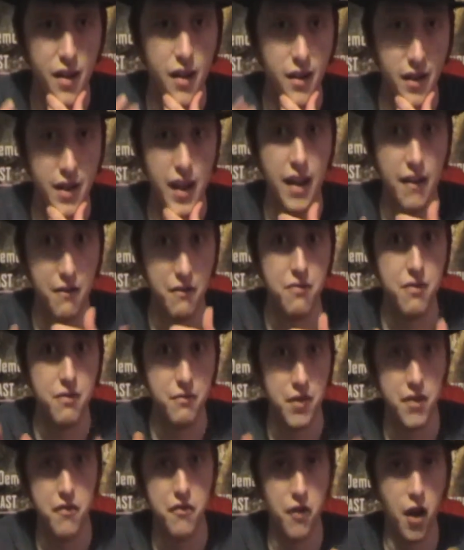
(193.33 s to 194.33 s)
get
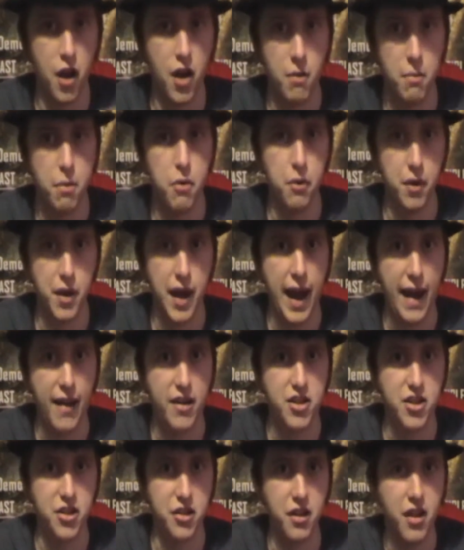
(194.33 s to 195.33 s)
the fireball in
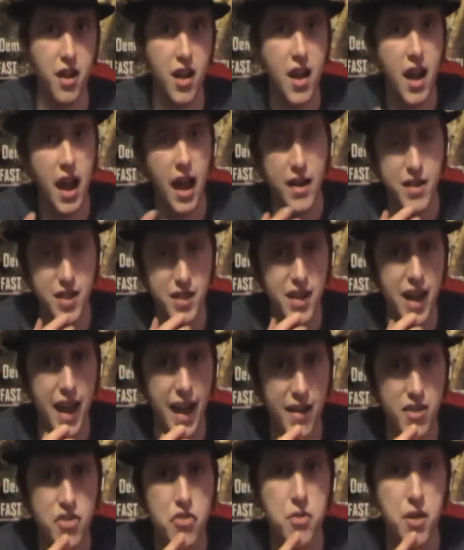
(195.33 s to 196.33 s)
action, I didn't
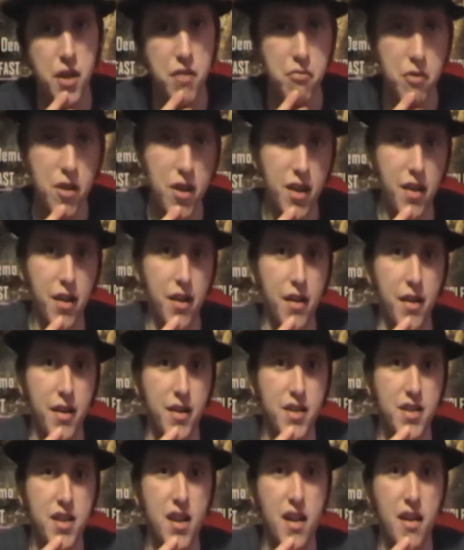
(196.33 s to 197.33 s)
actually
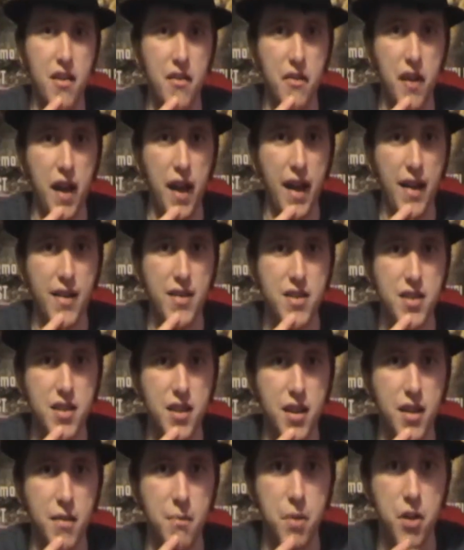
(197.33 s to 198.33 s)
realise that
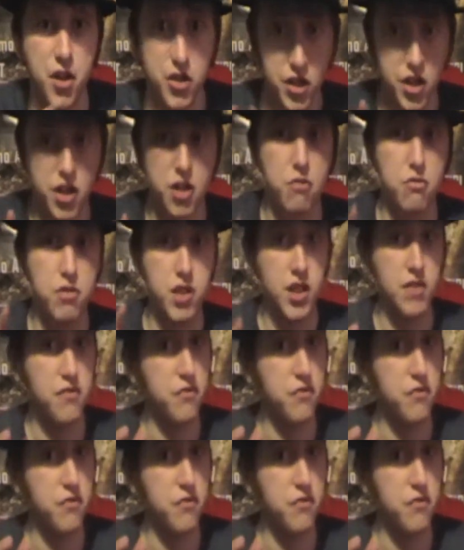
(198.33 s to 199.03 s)
because it uses